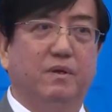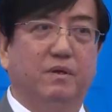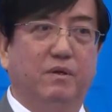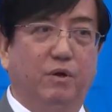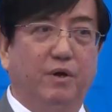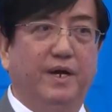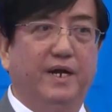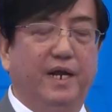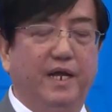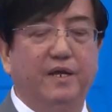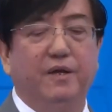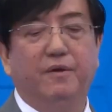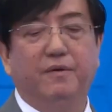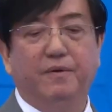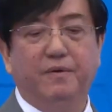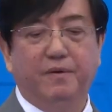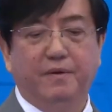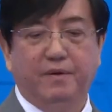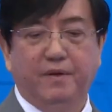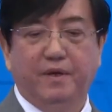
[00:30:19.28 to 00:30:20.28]
Do you agree?
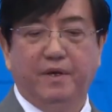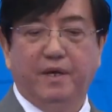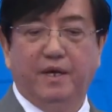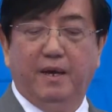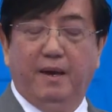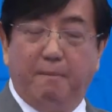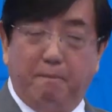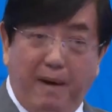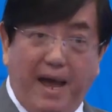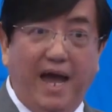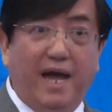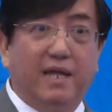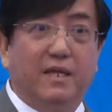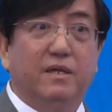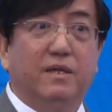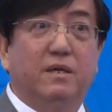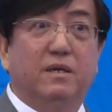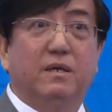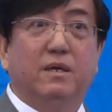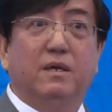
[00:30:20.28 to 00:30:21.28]
But
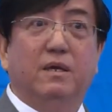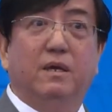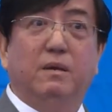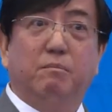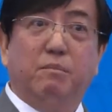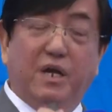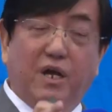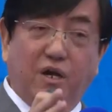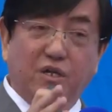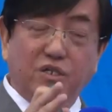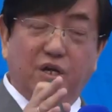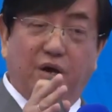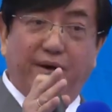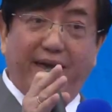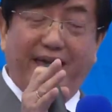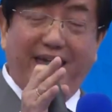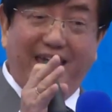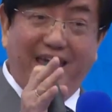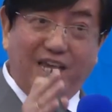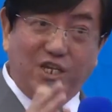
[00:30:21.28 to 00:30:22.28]
because of
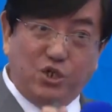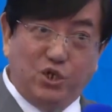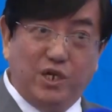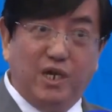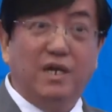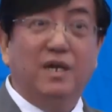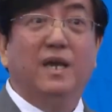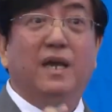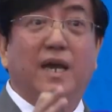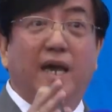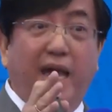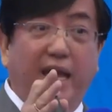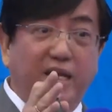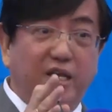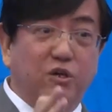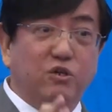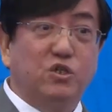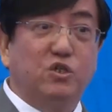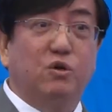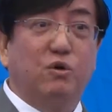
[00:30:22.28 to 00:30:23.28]
aging, and
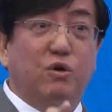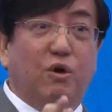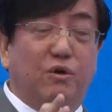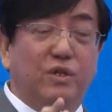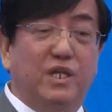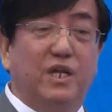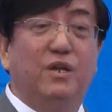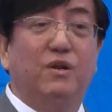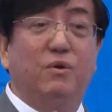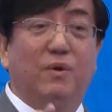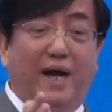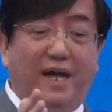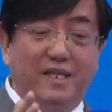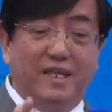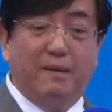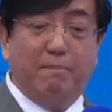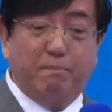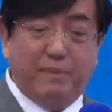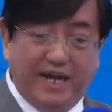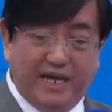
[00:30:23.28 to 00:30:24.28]
you still continue
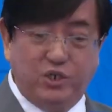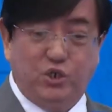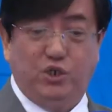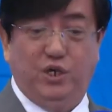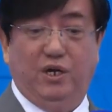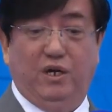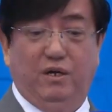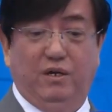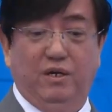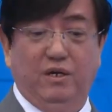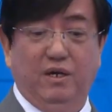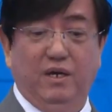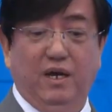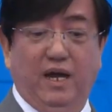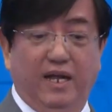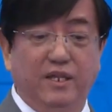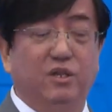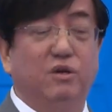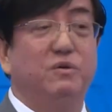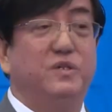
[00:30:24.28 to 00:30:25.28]
under pressure
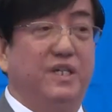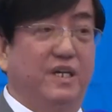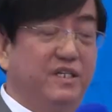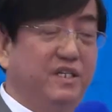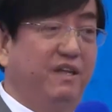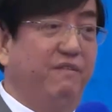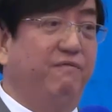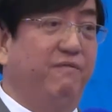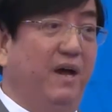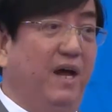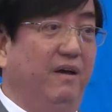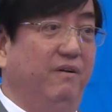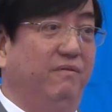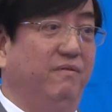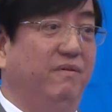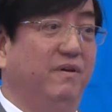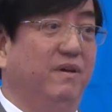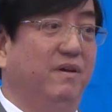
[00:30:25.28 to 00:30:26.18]
until 65,